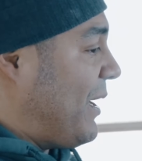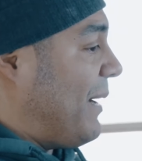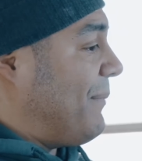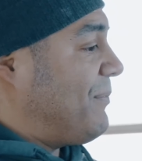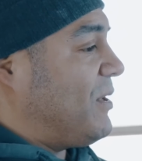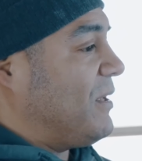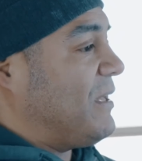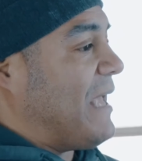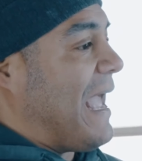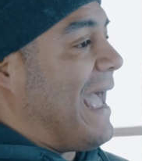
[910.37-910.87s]

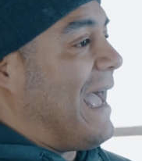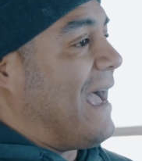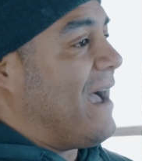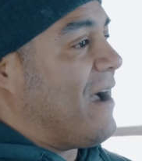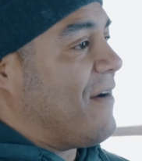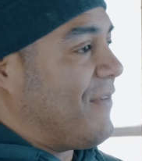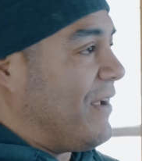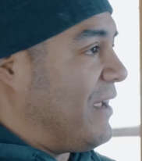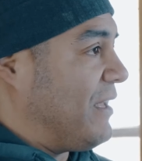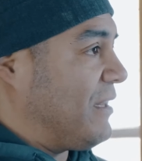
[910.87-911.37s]
up to
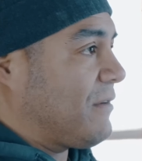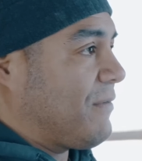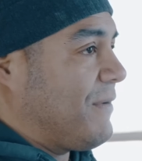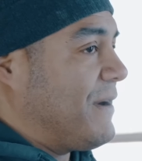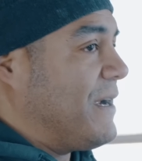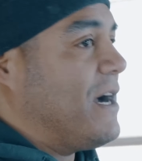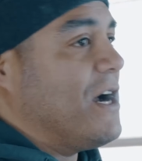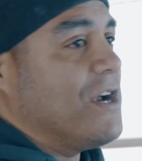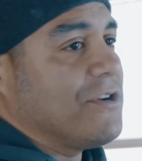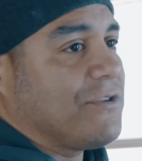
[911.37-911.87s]
have a
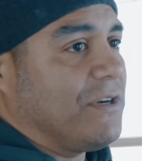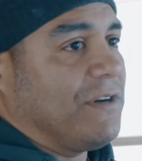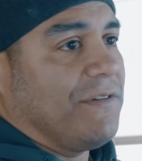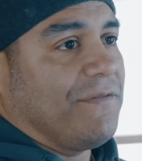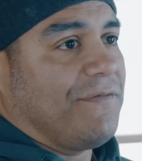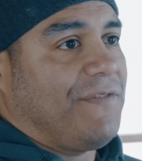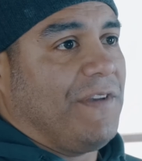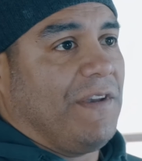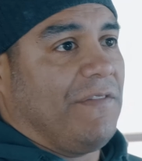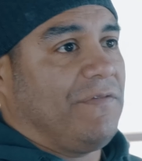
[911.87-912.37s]

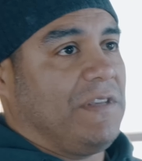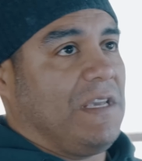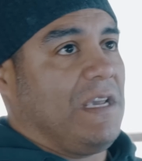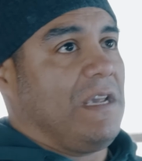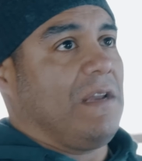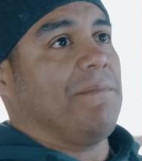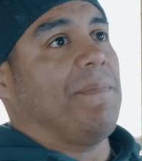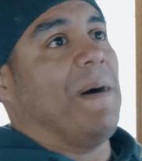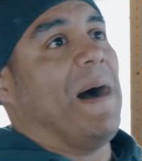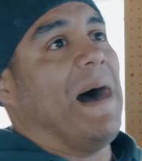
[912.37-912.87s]

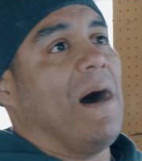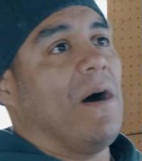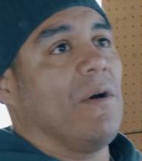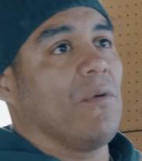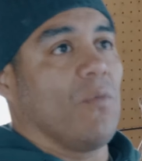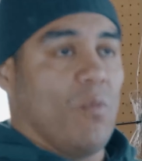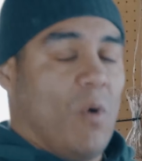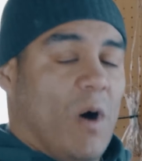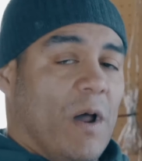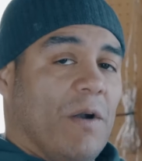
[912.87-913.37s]

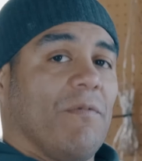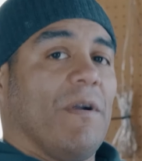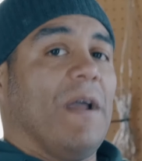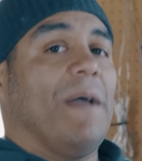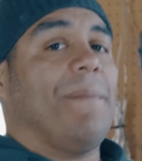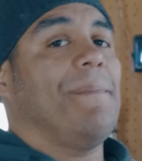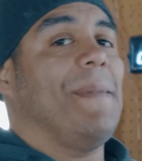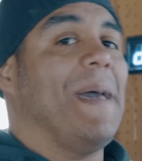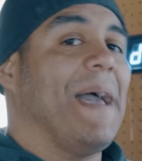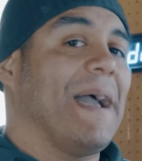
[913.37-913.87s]
315-pound
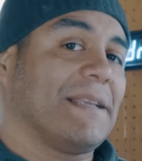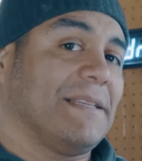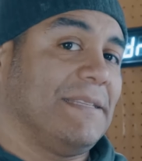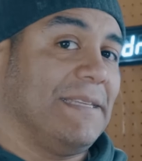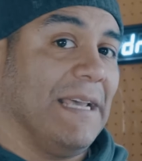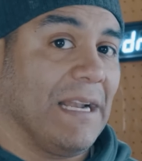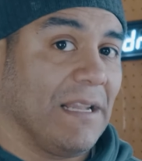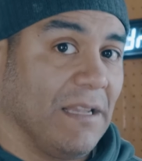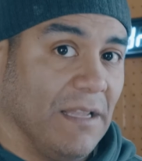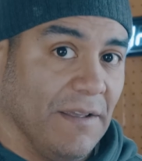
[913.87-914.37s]
1-rep max
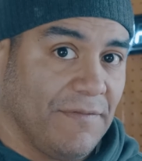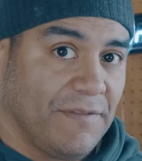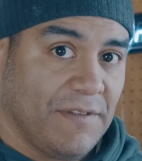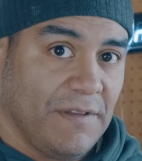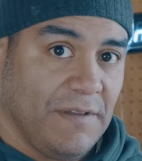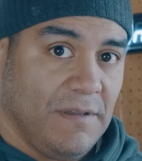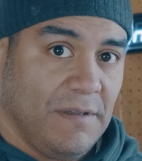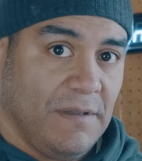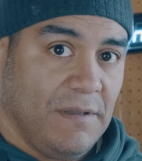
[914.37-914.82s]
deadlift,